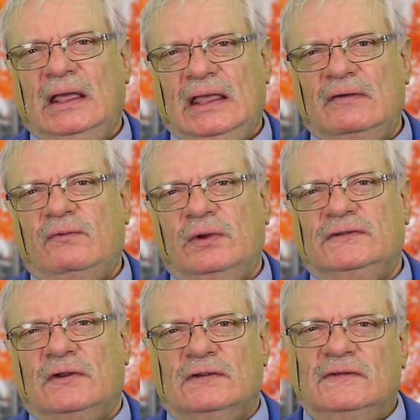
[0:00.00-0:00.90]
if we
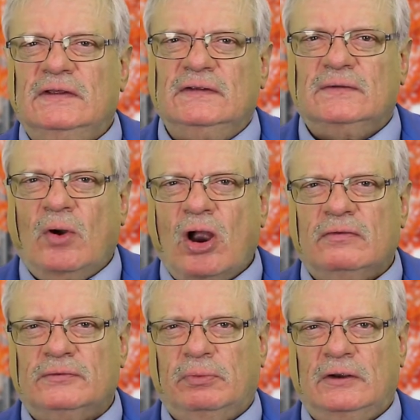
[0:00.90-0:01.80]
start seeing some
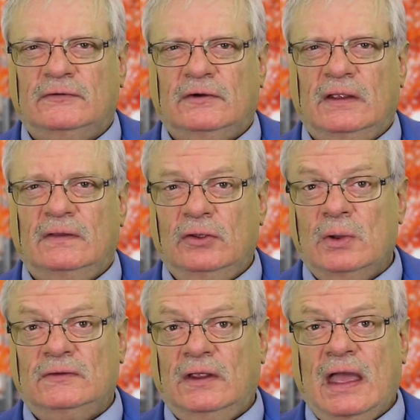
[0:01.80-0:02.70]
harvest pressure and the
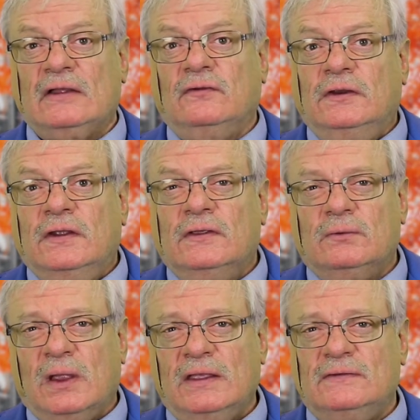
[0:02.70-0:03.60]
USDA actually does
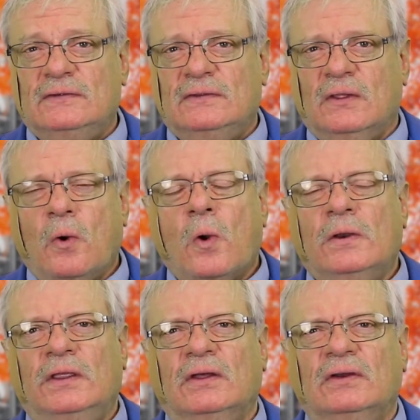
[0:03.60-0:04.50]
raise the corn
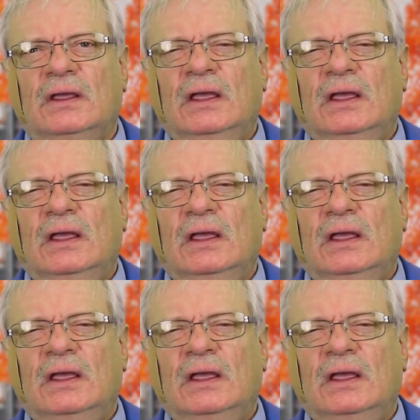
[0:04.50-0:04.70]
yield.